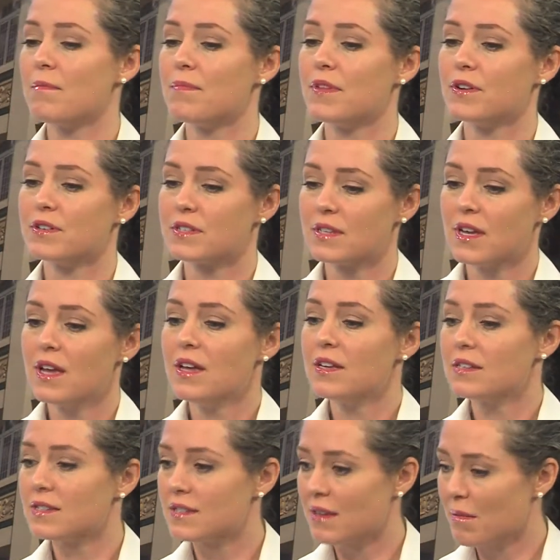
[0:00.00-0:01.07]
There's
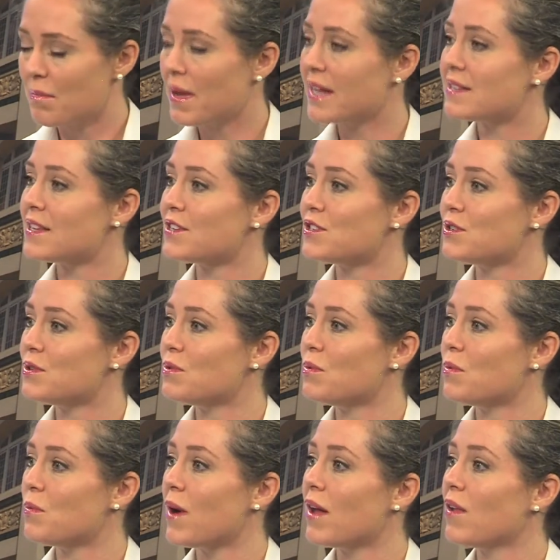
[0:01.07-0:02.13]
some pets that do
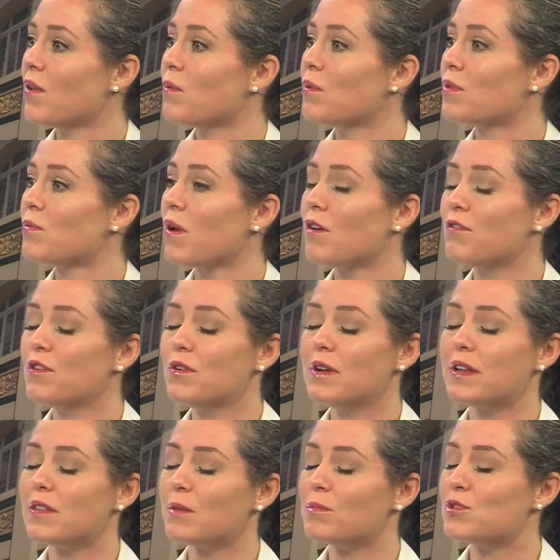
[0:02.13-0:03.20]
well with raw food,
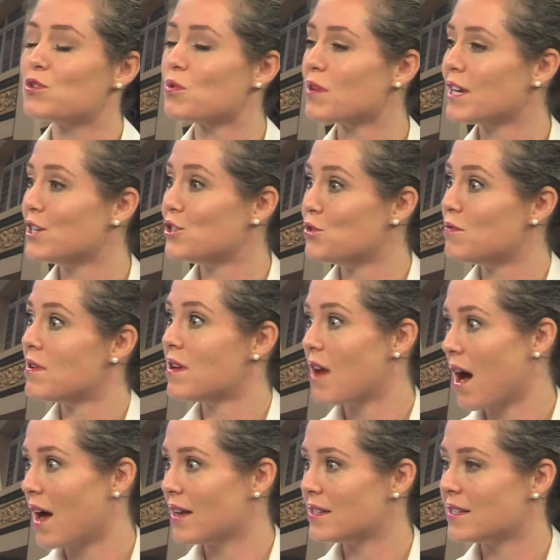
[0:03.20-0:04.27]
and the majority do
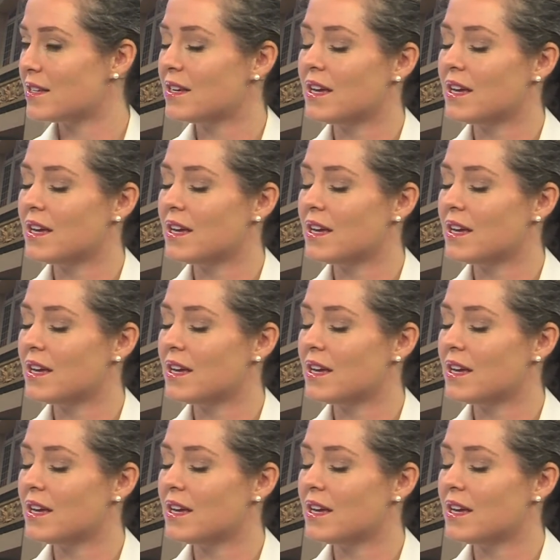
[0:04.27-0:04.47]
not.